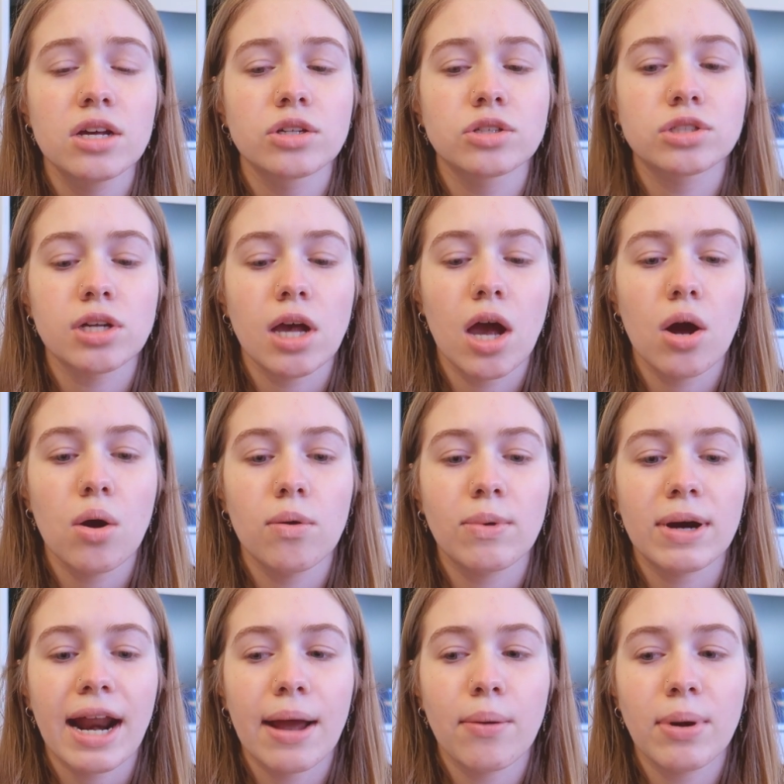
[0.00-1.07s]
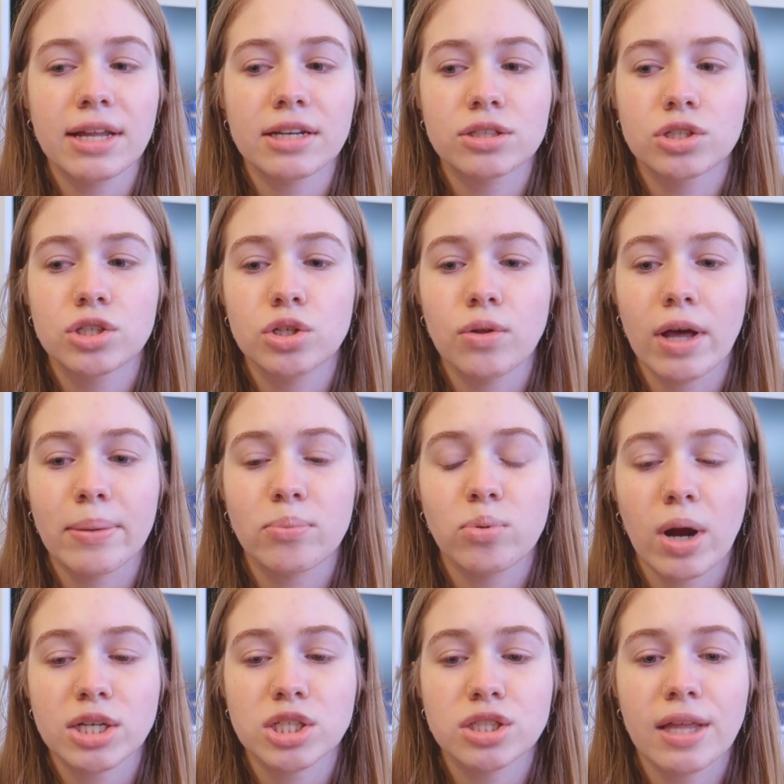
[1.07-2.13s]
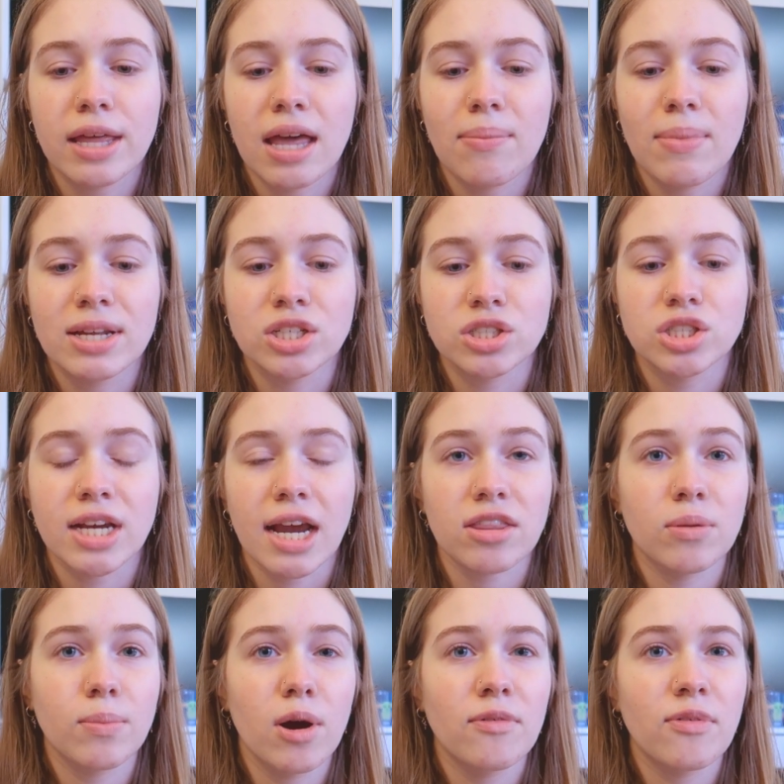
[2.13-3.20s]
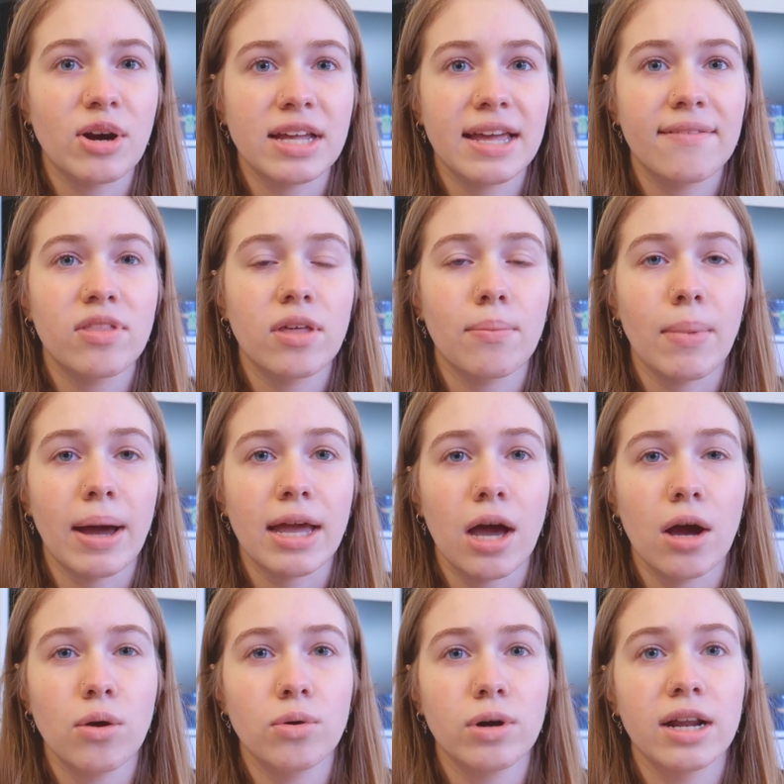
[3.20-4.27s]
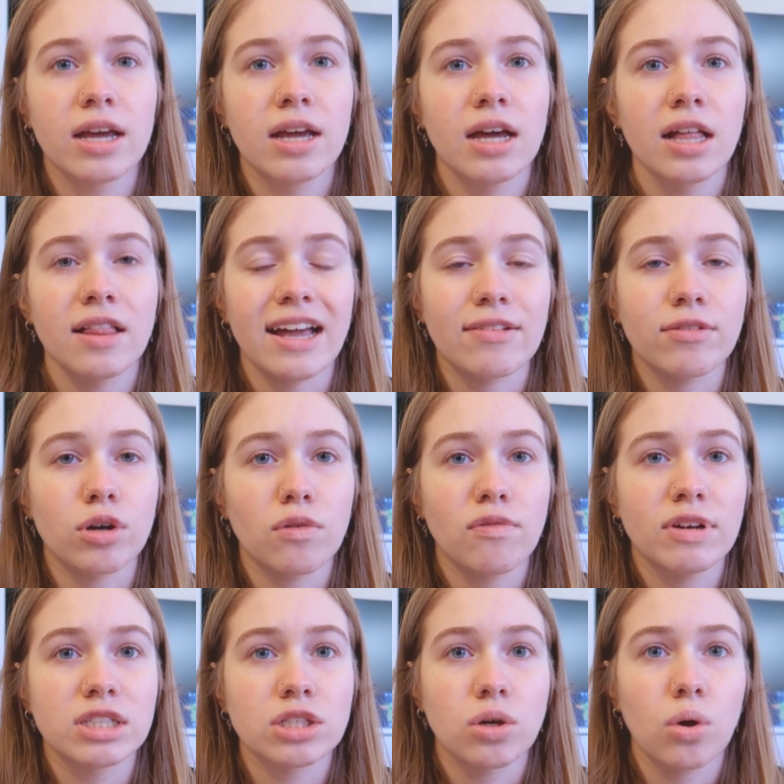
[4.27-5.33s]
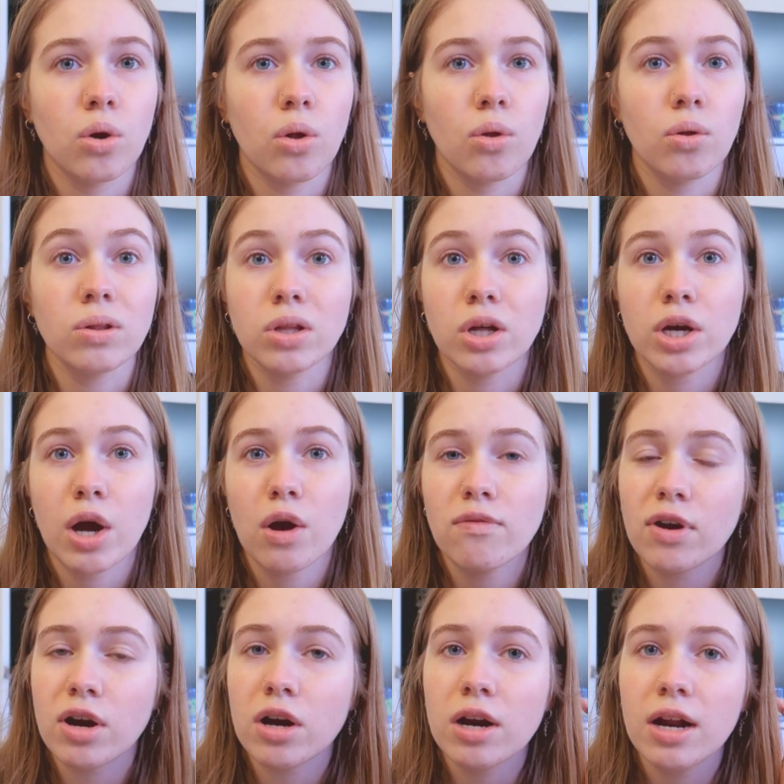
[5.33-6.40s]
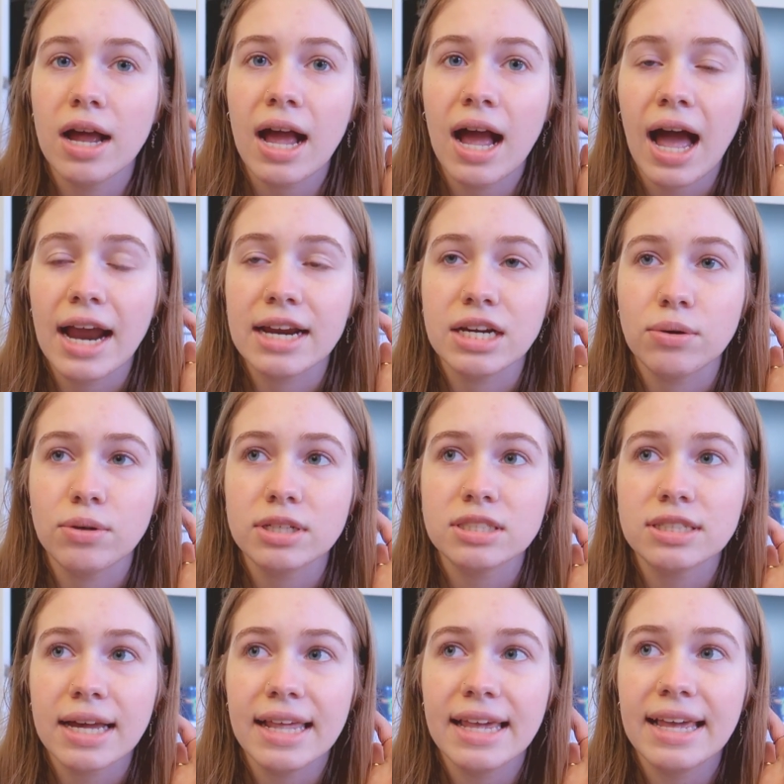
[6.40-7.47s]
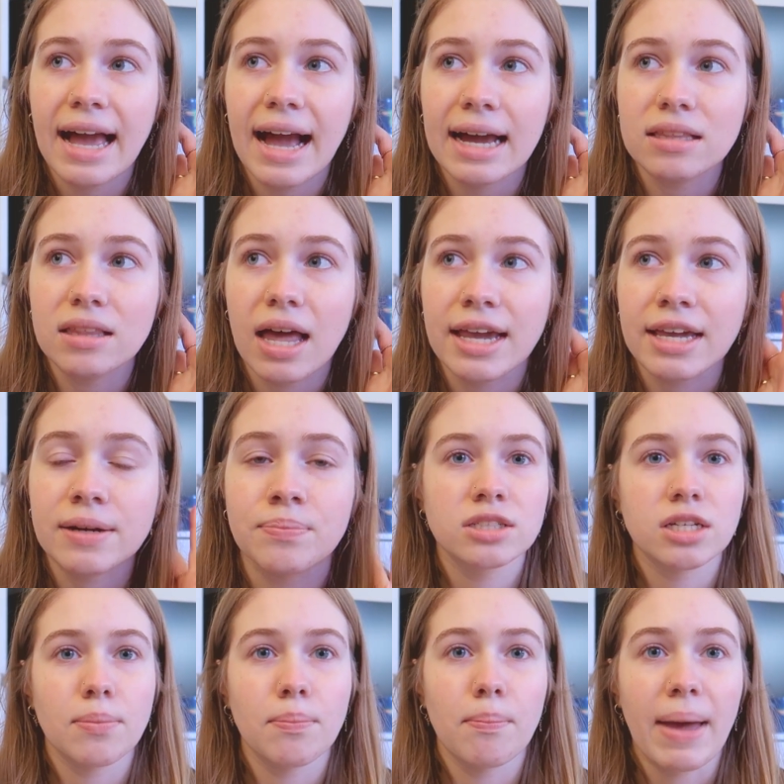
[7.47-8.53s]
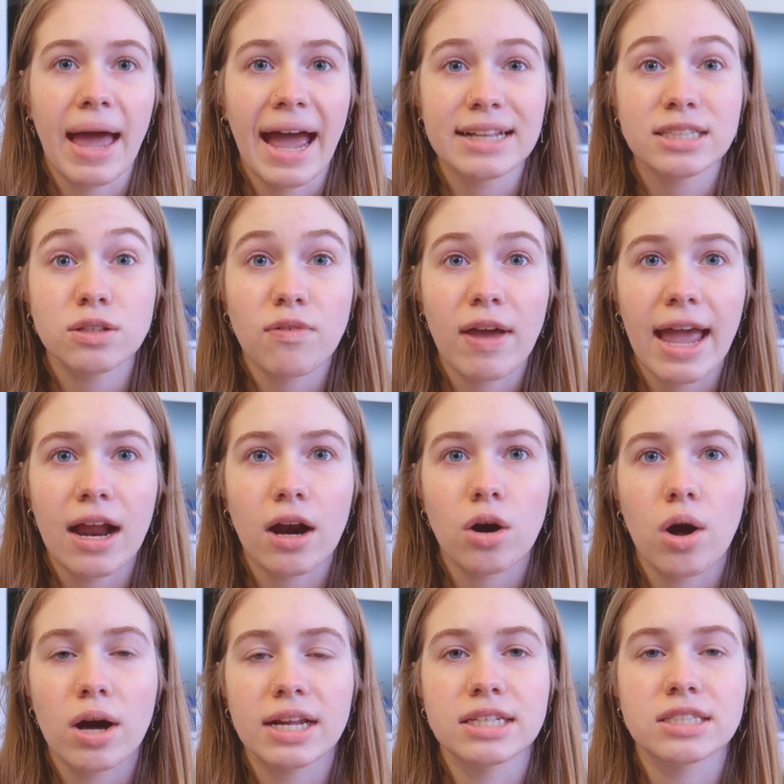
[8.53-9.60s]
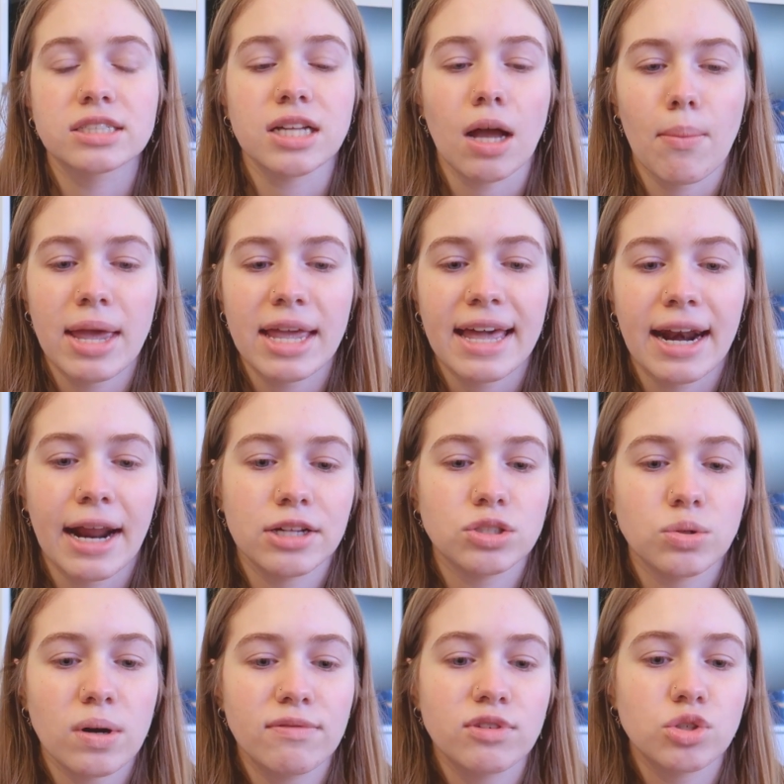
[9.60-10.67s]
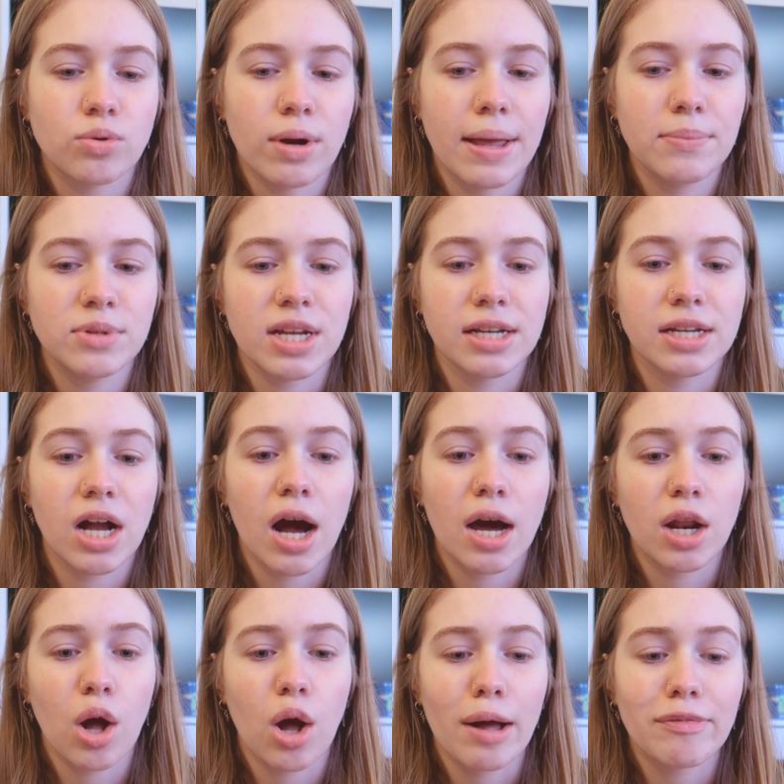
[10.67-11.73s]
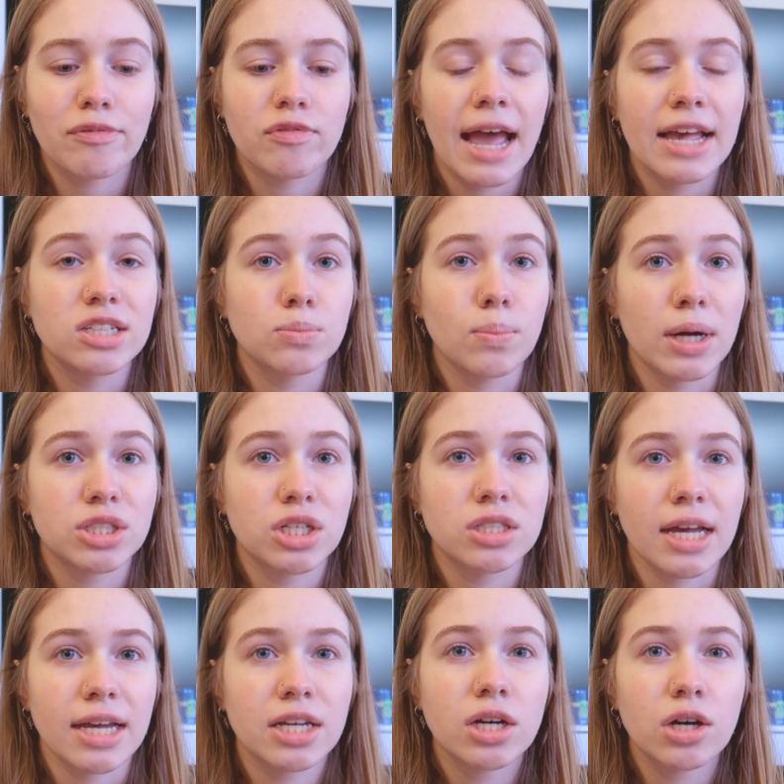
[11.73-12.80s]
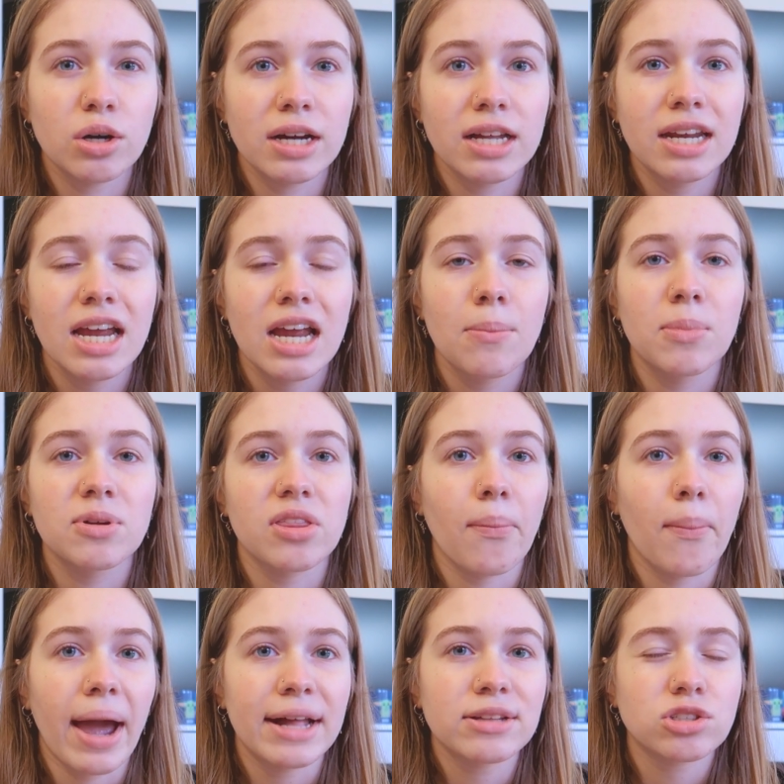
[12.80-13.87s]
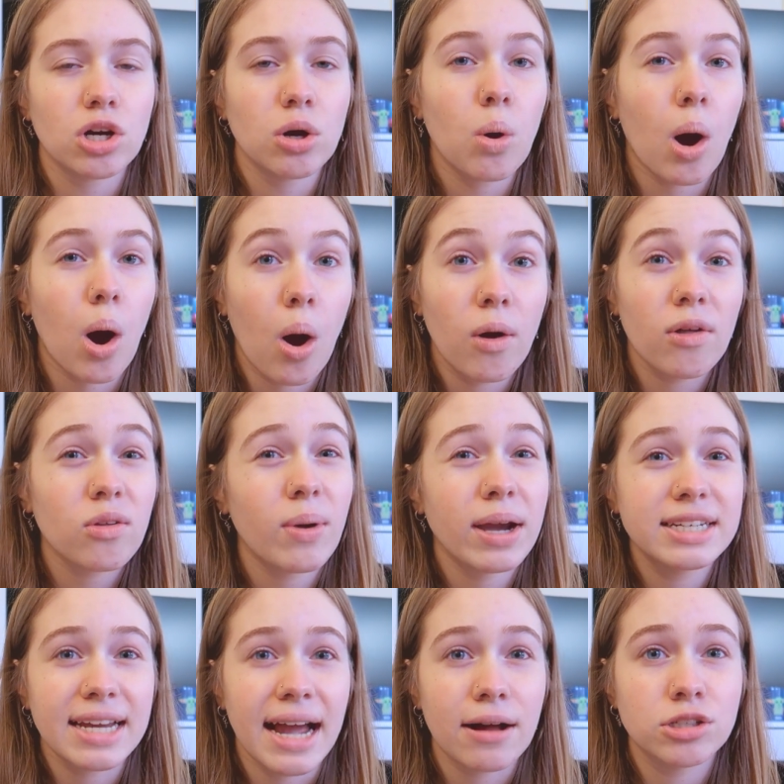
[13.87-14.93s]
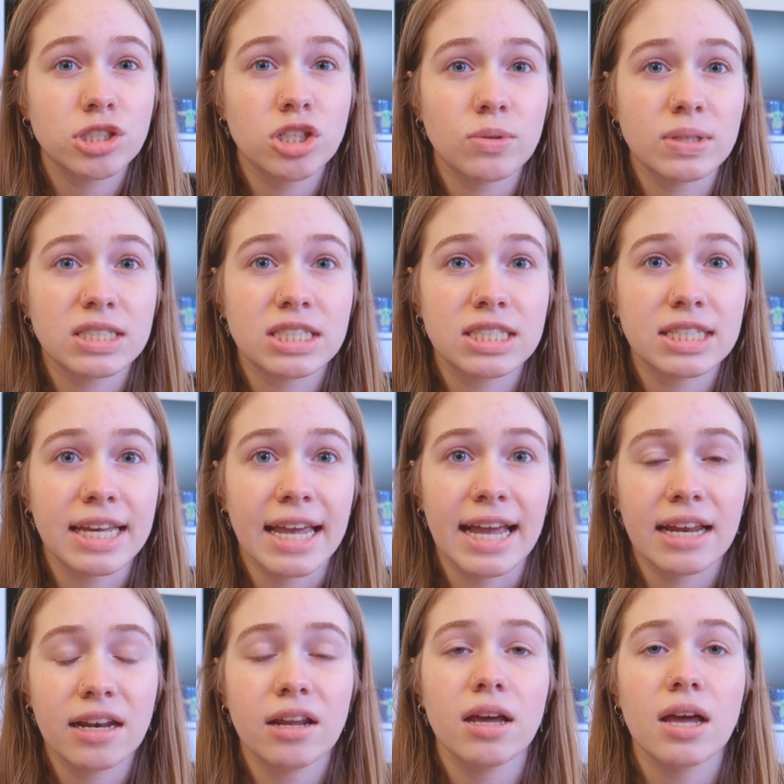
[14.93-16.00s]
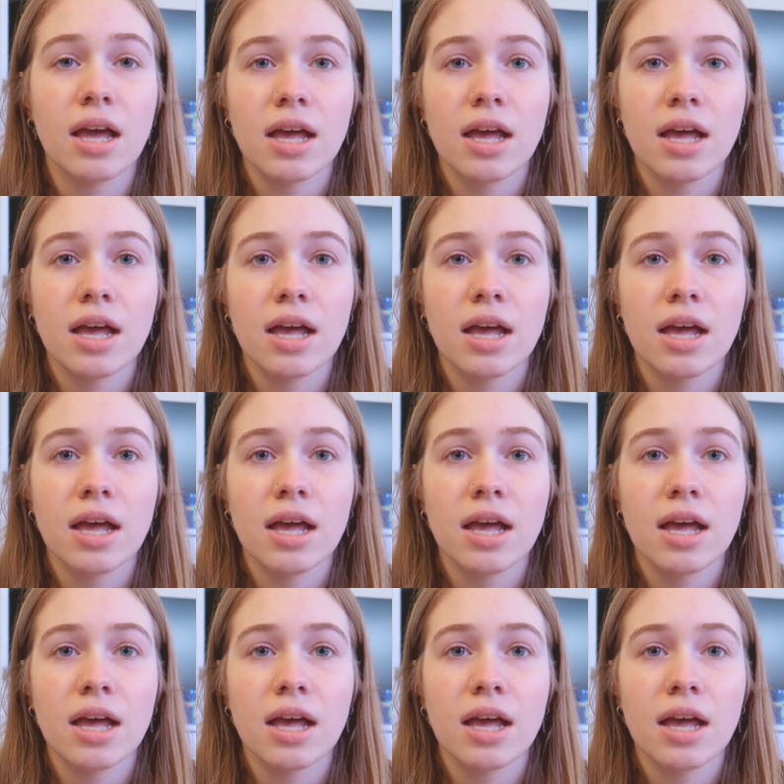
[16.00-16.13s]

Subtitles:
So when I went to like brush them and just check them over and give them my own like little physical look over, I noticed that he had like some mats of hair on his stomach, and I sort of trimmed and cut off as much as I could, but the mats go all the way down to his skin.